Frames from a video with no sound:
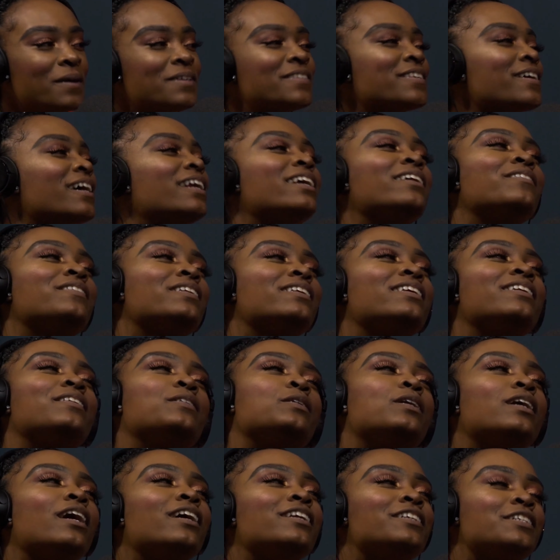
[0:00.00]
So I didn't
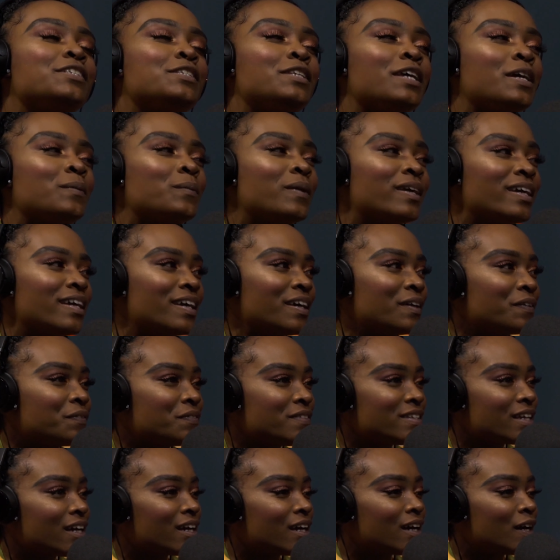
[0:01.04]
really understand my
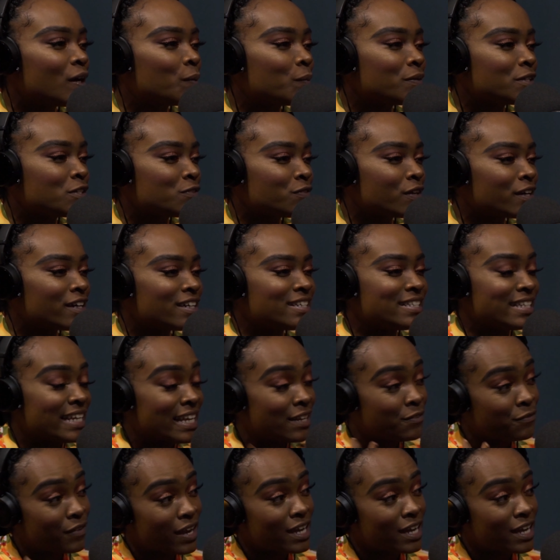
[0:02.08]
gift as far as in